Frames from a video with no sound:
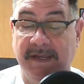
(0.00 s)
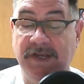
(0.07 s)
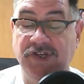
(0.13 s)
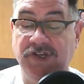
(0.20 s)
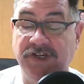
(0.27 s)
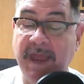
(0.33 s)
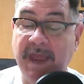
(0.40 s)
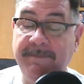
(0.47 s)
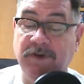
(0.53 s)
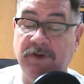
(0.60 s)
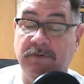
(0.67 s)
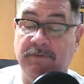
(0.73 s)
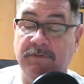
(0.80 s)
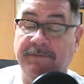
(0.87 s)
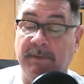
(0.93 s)
He shaped
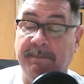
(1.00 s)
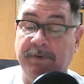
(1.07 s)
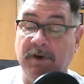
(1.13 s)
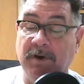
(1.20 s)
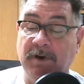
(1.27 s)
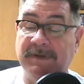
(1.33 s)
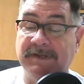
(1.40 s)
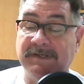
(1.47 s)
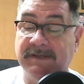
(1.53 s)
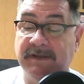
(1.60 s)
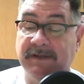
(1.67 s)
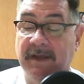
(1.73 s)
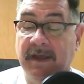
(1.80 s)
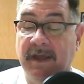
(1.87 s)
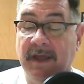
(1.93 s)
you for a purpose.
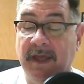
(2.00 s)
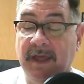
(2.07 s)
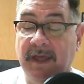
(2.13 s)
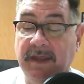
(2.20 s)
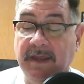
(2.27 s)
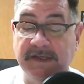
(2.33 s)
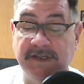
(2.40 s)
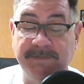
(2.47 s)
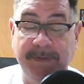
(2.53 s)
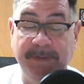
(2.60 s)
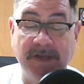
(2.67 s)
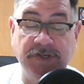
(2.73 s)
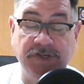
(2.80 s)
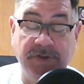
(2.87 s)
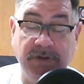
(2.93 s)
And he
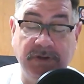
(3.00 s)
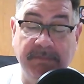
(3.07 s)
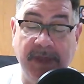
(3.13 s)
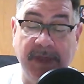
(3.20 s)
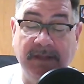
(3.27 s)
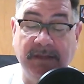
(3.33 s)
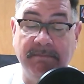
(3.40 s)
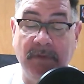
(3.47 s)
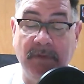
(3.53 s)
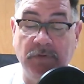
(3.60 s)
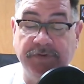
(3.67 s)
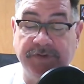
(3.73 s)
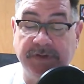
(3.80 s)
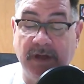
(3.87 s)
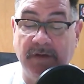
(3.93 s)
expects you to make the
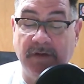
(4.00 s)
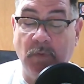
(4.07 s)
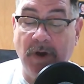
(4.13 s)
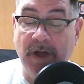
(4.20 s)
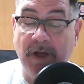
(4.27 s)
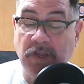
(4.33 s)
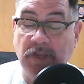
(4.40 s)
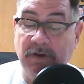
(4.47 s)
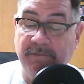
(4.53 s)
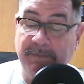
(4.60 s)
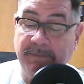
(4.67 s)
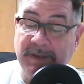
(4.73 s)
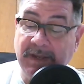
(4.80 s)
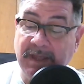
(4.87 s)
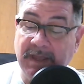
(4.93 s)
most of what you have
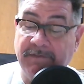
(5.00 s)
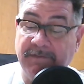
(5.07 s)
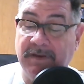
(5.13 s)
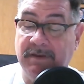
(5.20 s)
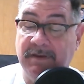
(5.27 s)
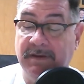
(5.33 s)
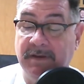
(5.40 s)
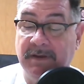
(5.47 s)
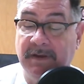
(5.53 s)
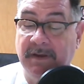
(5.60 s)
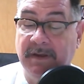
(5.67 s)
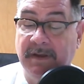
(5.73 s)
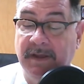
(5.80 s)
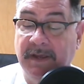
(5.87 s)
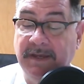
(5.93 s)
been given.
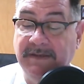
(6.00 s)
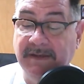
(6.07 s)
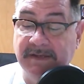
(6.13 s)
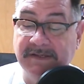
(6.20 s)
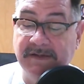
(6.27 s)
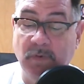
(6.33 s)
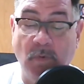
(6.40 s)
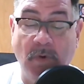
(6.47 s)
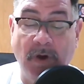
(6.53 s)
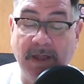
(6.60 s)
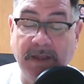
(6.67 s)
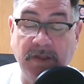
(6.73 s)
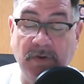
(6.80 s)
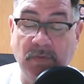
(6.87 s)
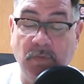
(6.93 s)
He doesn't
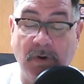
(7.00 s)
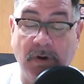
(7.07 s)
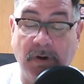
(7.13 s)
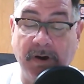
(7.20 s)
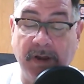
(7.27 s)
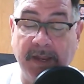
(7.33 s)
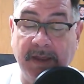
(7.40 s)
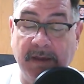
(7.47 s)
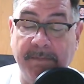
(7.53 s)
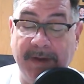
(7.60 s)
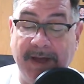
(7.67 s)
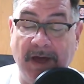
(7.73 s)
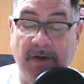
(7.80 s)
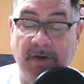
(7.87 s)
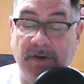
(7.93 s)
want you to worry
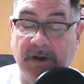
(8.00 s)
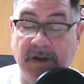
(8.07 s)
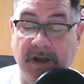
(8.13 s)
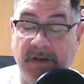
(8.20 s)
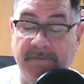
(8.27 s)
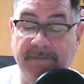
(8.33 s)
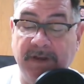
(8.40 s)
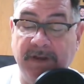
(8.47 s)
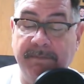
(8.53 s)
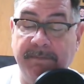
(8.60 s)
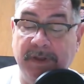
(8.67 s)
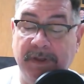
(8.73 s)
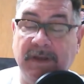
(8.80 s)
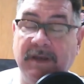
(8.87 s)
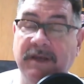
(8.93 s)
about or covet
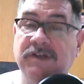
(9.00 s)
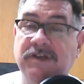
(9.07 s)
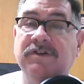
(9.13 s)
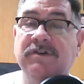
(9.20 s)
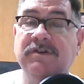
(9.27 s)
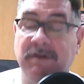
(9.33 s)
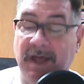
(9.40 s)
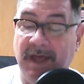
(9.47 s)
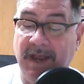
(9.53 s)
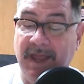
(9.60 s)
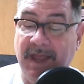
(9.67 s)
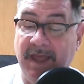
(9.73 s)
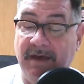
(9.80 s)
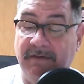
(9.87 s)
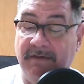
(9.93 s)
abilities you do not
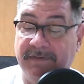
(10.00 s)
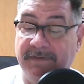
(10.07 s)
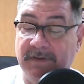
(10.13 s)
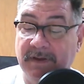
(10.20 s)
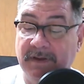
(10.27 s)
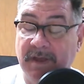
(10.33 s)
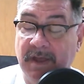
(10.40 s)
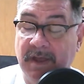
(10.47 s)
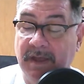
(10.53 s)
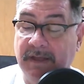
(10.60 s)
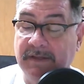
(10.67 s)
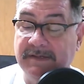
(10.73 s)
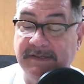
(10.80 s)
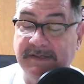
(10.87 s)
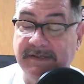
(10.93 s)
have.
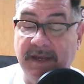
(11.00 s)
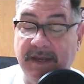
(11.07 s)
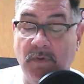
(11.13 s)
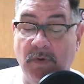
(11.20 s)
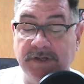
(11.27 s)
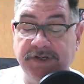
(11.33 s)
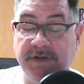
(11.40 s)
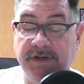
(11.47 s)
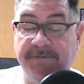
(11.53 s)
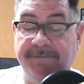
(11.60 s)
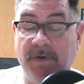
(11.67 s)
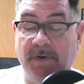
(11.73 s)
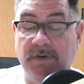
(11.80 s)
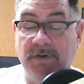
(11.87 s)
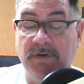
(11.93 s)
Instead, he wants you to
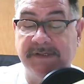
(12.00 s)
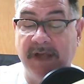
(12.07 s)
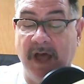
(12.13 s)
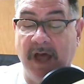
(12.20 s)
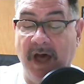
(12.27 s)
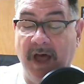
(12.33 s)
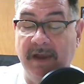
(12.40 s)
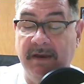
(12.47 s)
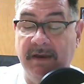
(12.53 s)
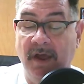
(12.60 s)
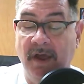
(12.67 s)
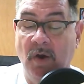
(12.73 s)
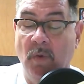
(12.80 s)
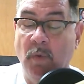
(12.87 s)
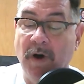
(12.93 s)
focus on
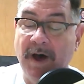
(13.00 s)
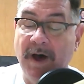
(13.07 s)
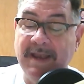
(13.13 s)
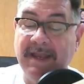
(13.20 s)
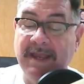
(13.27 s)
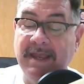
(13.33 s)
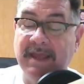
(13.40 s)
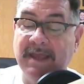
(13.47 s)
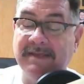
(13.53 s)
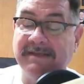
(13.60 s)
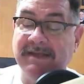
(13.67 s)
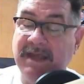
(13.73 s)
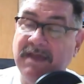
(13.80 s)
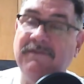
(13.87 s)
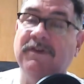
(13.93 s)
what he
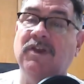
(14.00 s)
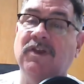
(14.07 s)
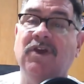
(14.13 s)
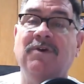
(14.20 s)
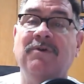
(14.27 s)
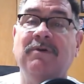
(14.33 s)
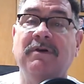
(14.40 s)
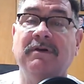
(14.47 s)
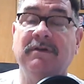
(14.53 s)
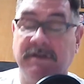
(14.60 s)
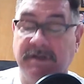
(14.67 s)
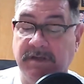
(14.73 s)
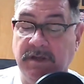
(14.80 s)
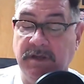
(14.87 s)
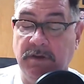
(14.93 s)
has given you
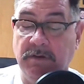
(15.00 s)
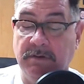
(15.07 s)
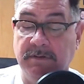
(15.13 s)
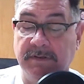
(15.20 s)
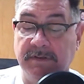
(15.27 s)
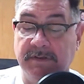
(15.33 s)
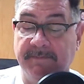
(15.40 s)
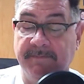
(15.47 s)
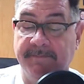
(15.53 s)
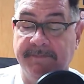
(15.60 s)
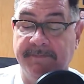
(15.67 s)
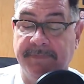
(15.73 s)
to use.